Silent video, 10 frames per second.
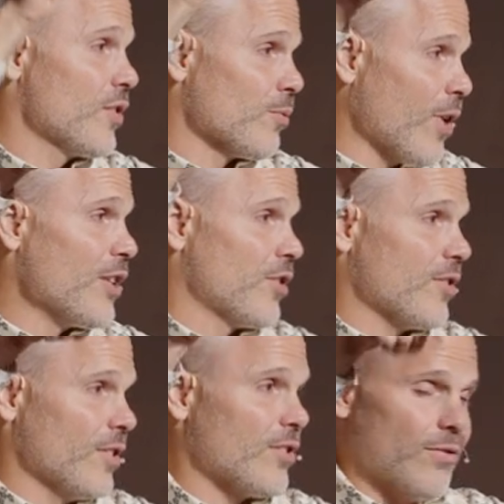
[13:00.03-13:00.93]
the
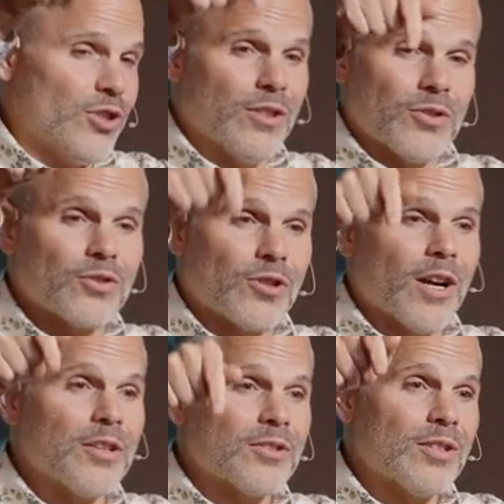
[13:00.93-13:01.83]
righteousness of Jesus
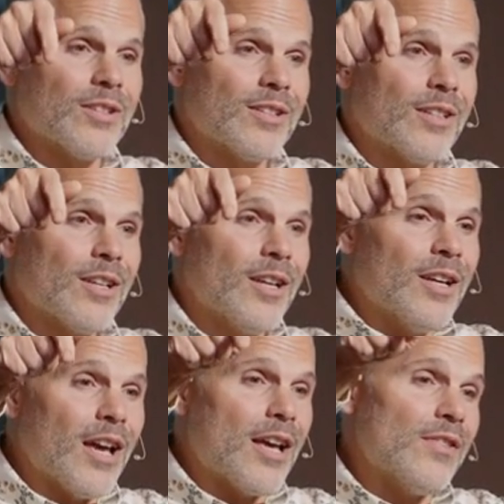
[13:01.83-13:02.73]
Christ.
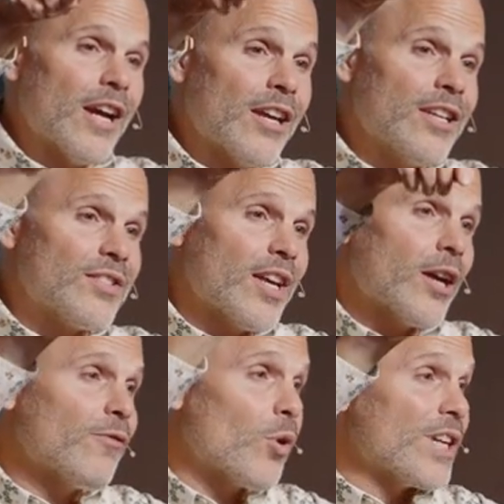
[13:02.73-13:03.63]
And there is
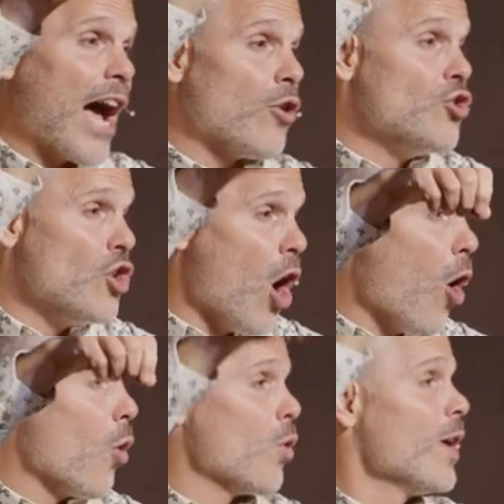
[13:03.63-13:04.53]
therefore now
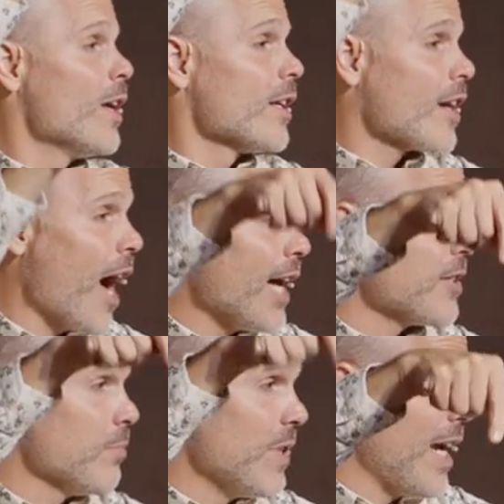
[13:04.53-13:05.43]
no
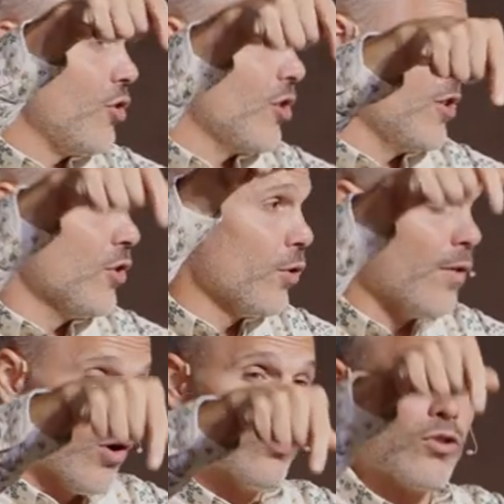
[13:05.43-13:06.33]
condemnation to
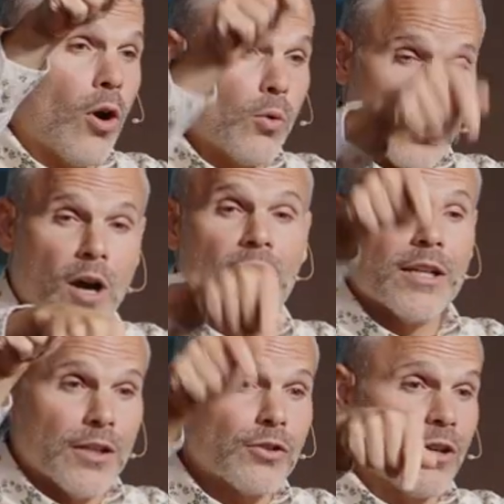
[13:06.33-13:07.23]
those who are
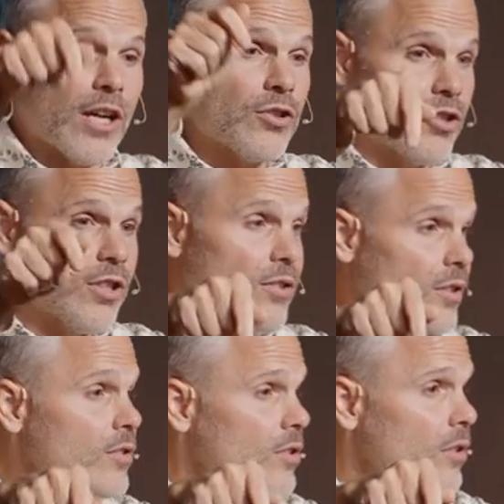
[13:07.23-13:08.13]
in Christ
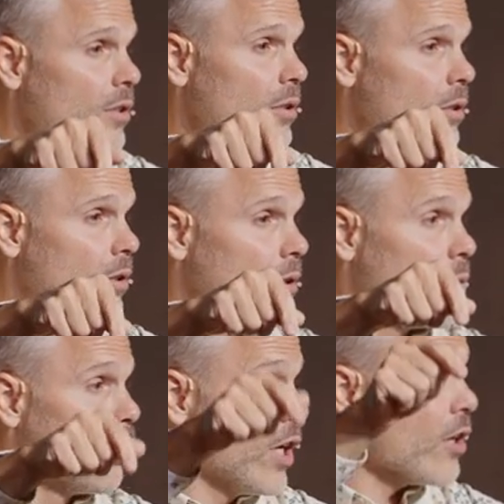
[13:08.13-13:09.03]
Jesus.
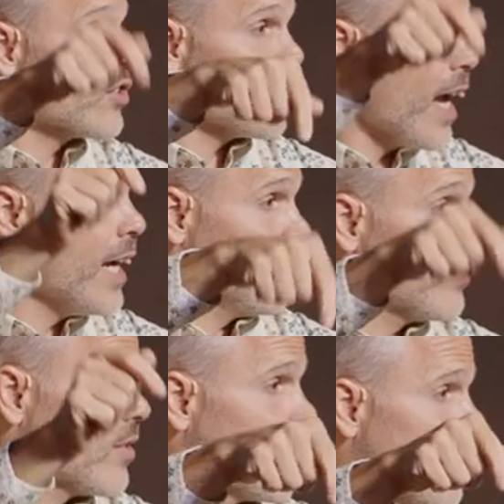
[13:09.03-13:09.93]
We are
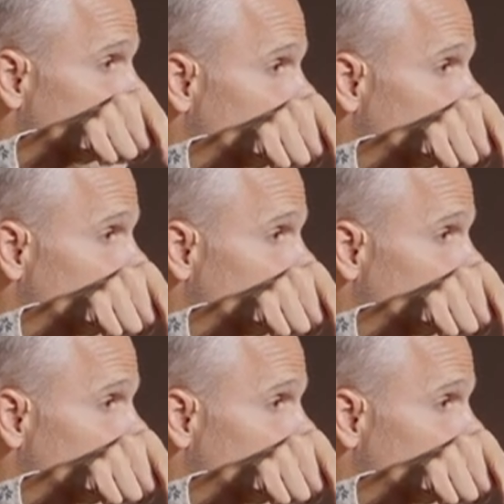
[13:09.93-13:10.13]
saints.